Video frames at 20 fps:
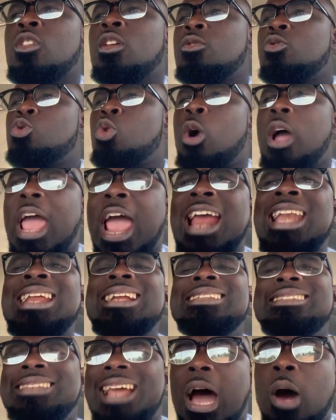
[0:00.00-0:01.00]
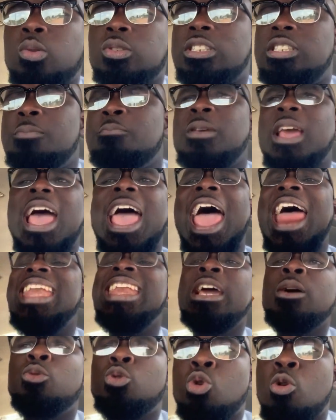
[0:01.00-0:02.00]
So any doubt be
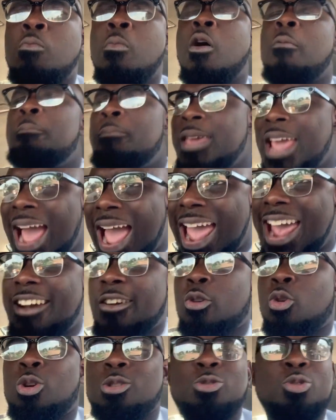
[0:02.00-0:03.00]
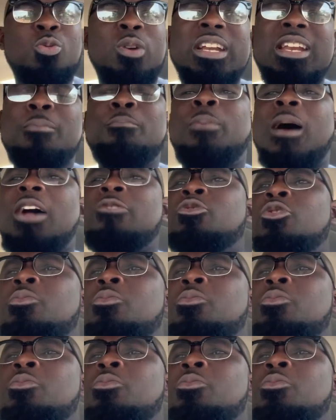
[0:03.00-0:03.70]
any rumor be a cause when impact